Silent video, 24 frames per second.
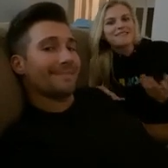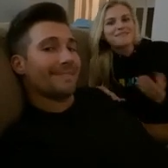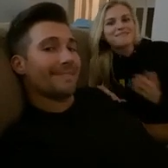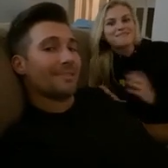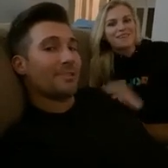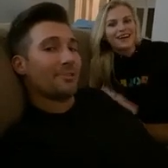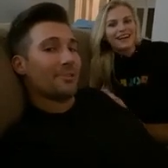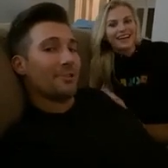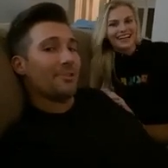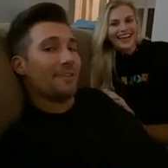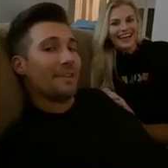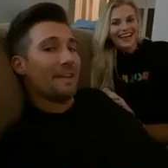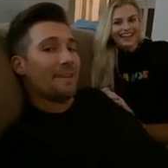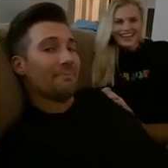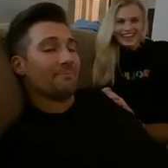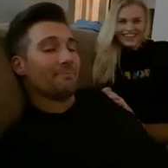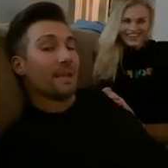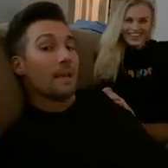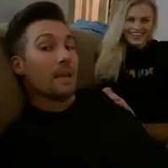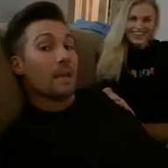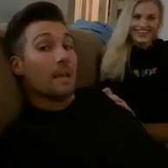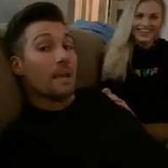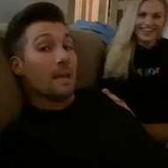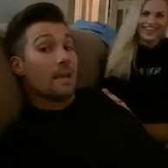it's a good name.
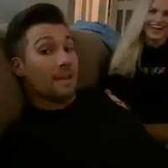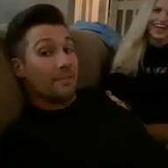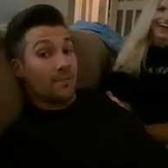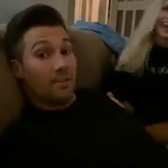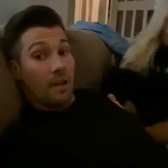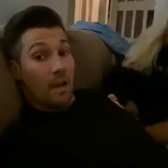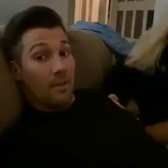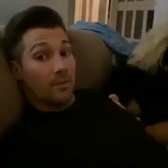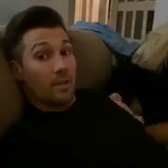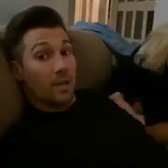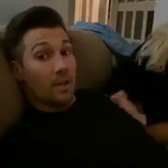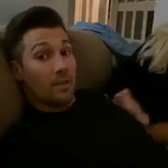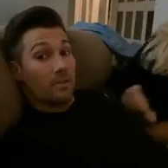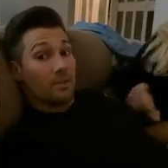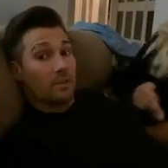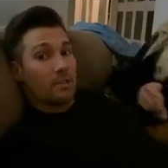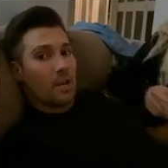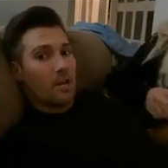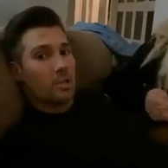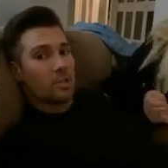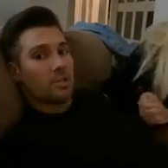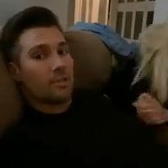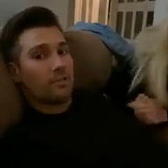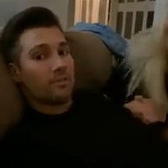If you have any other
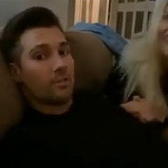suggestions for